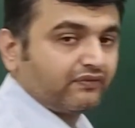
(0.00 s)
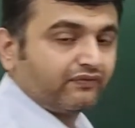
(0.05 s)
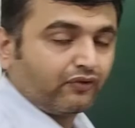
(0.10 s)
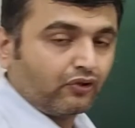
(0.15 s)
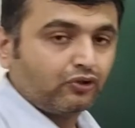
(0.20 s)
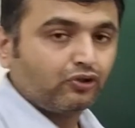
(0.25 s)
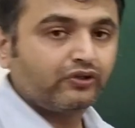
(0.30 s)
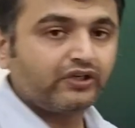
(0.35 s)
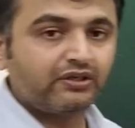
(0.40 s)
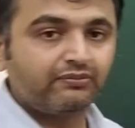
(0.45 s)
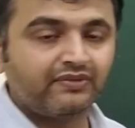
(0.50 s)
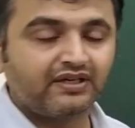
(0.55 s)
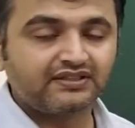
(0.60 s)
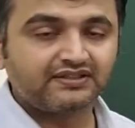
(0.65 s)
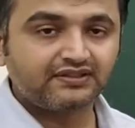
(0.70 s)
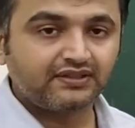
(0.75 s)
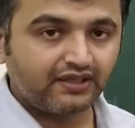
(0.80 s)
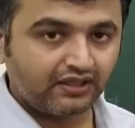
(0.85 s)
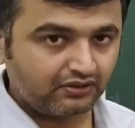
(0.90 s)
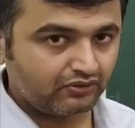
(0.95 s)
follow
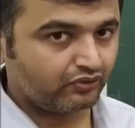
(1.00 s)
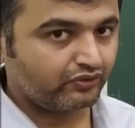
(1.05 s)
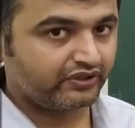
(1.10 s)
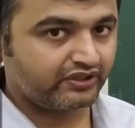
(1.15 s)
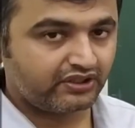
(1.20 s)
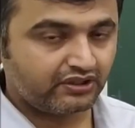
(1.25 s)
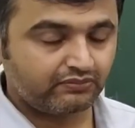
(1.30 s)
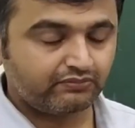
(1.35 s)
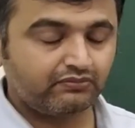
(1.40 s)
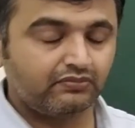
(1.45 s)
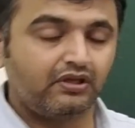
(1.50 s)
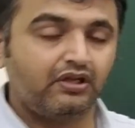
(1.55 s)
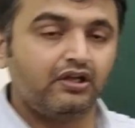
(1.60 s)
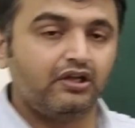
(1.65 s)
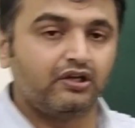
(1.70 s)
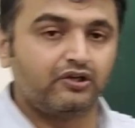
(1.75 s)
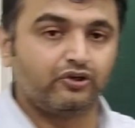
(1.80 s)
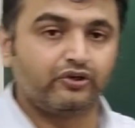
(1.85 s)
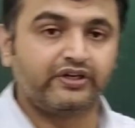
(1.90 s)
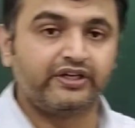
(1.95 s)
Riemann algorithm,
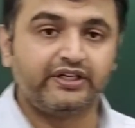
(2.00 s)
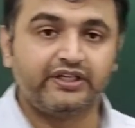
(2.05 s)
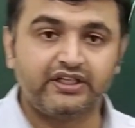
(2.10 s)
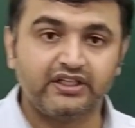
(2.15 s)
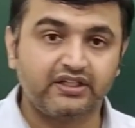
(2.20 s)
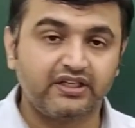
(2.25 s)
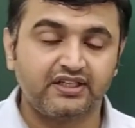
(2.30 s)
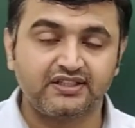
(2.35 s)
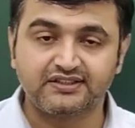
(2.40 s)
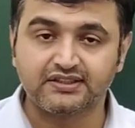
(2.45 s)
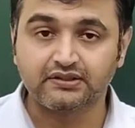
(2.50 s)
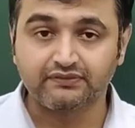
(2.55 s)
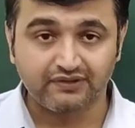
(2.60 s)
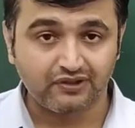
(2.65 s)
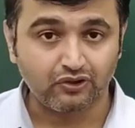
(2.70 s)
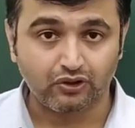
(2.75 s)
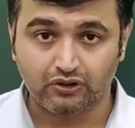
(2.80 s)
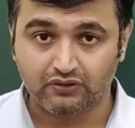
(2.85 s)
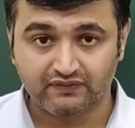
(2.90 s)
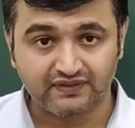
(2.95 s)
your integration
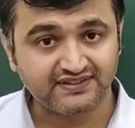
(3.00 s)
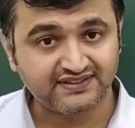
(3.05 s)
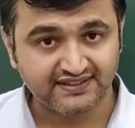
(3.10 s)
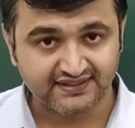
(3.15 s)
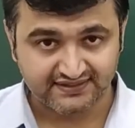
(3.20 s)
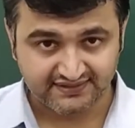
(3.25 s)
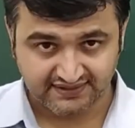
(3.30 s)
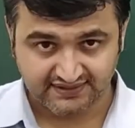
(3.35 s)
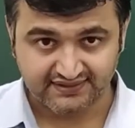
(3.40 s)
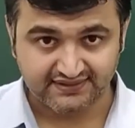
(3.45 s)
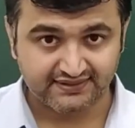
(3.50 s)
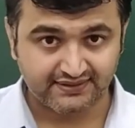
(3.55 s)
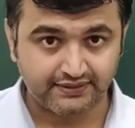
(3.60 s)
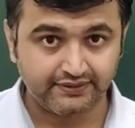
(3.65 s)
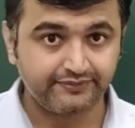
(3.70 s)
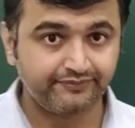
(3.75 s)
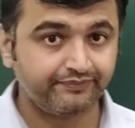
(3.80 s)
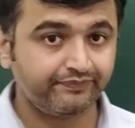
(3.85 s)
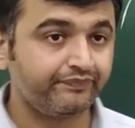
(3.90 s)
will always exist.